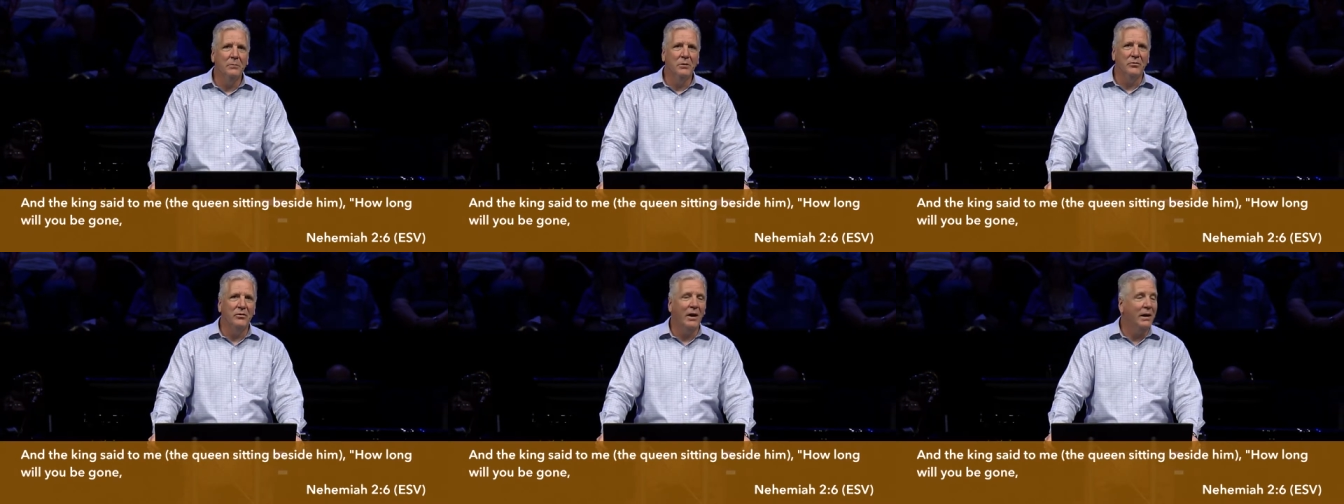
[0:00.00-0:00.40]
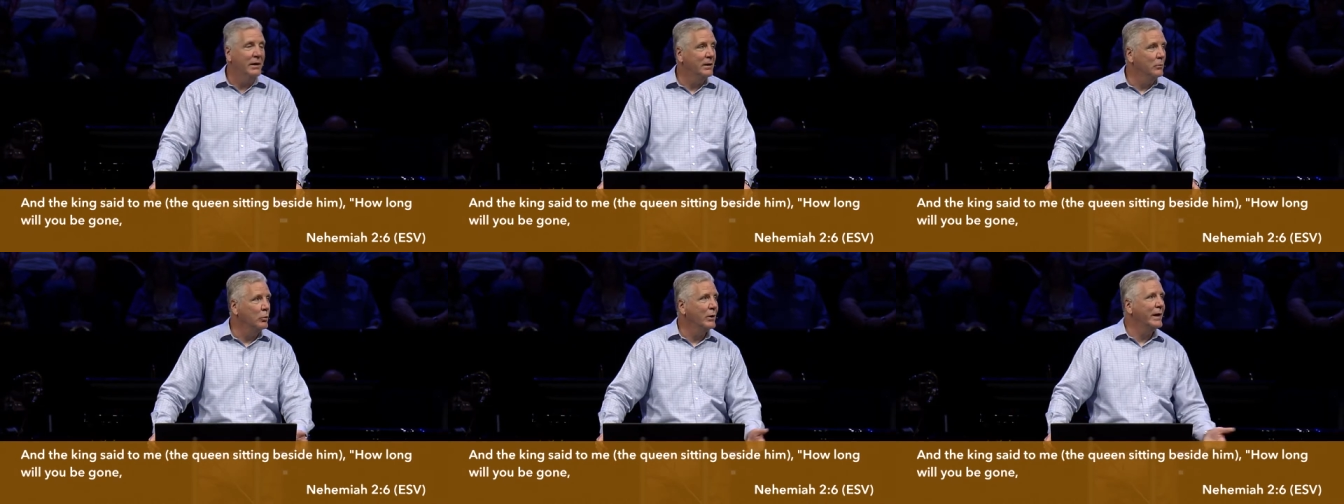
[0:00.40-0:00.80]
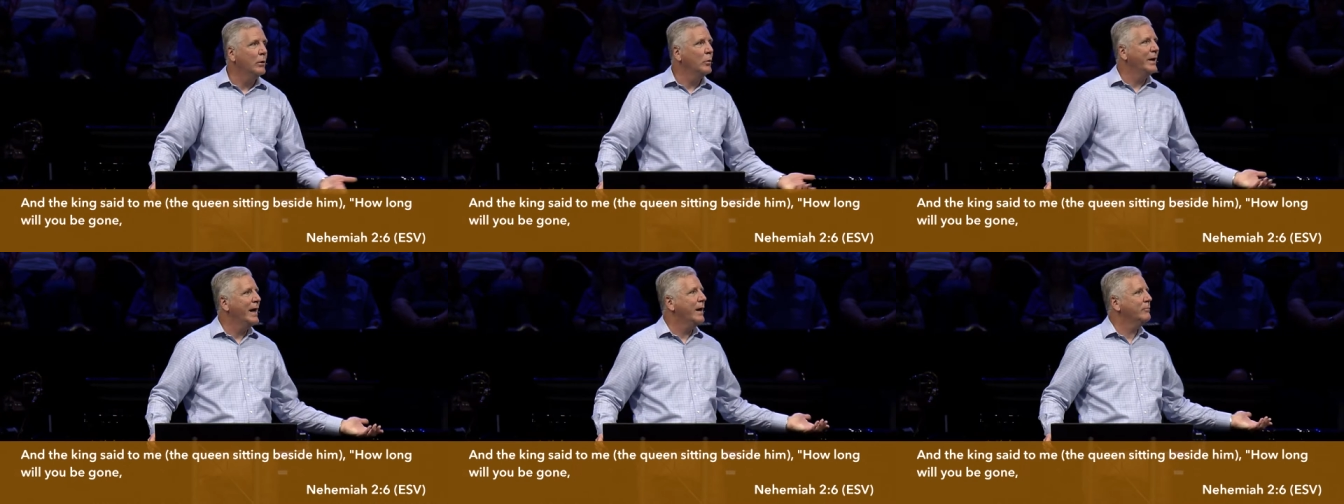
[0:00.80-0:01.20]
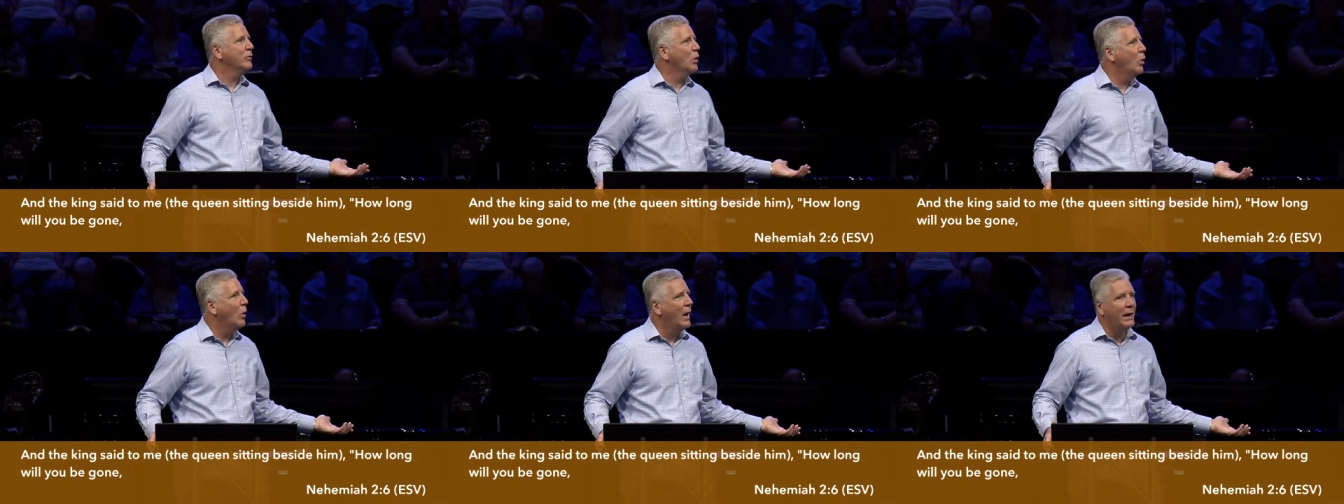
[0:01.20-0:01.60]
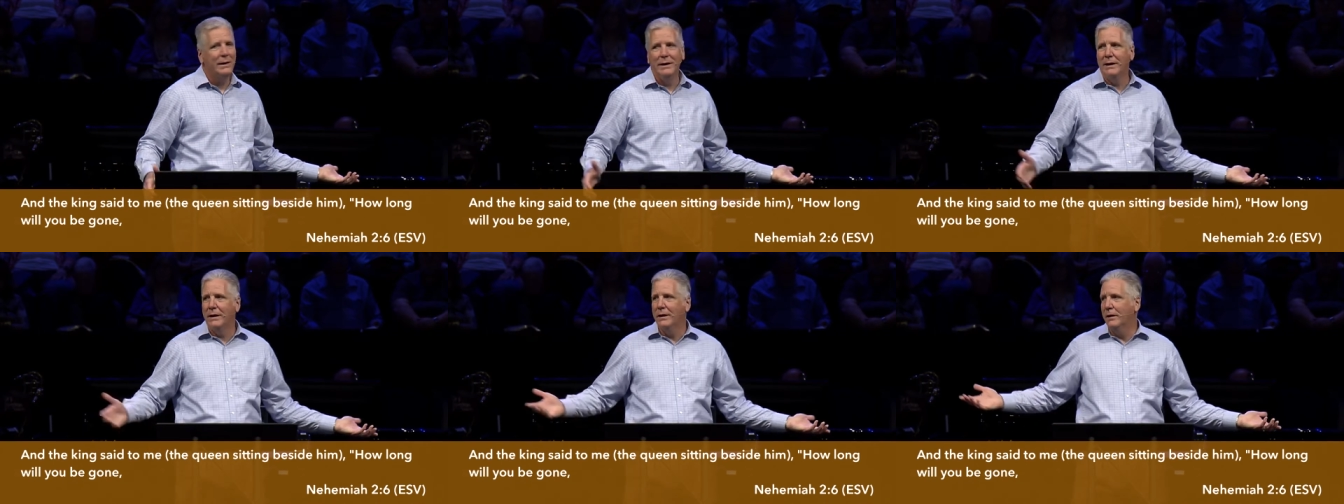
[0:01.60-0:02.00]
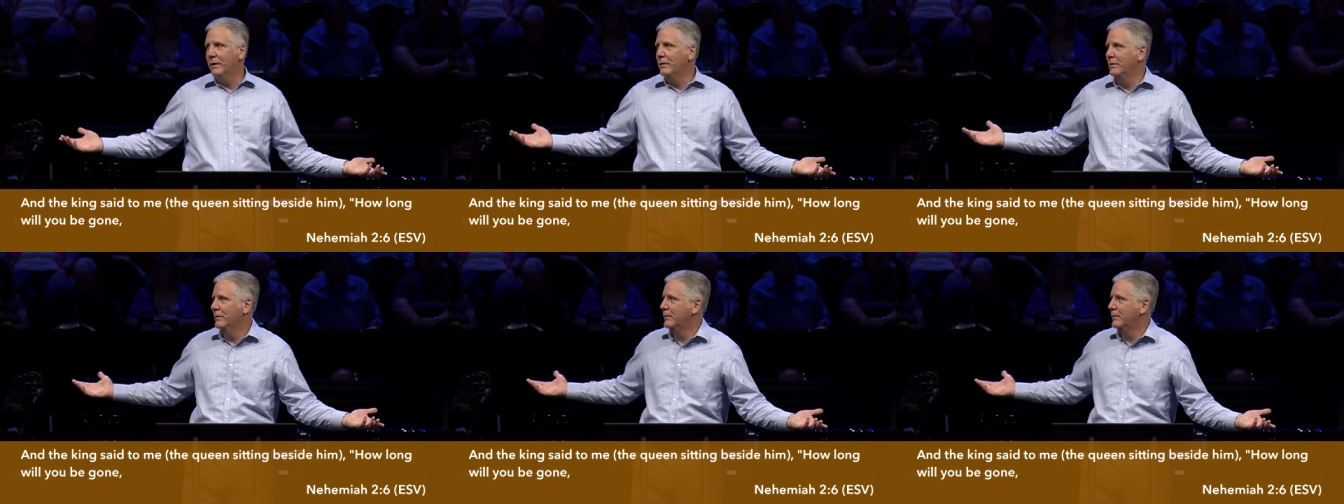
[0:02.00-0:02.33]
beside him. We, we have no idea